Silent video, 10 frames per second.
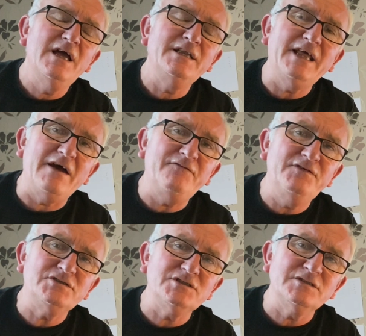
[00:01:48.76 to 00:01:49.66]
Nat
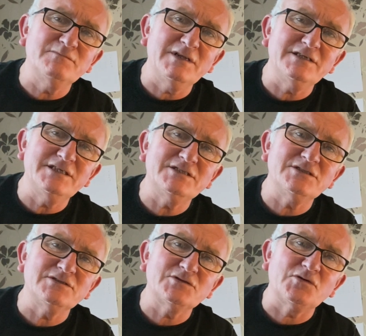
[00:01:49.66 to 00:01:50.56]
Fisher's middle
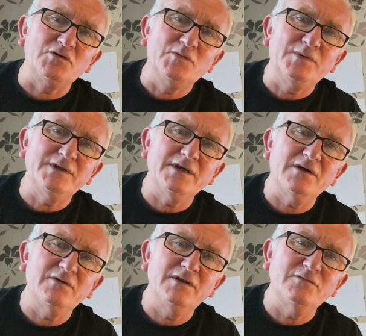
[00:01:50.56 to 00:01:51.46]
distance group. And
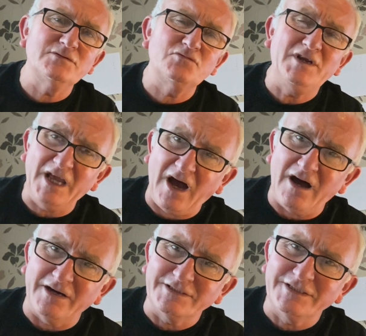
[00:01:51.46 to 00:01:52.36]
I, you know, it was really
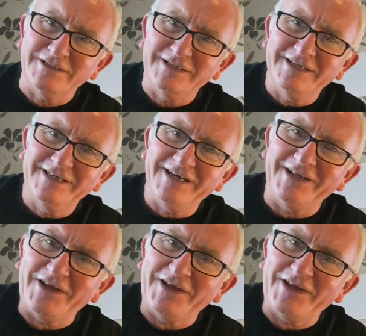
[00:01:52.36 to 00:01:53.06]
hard and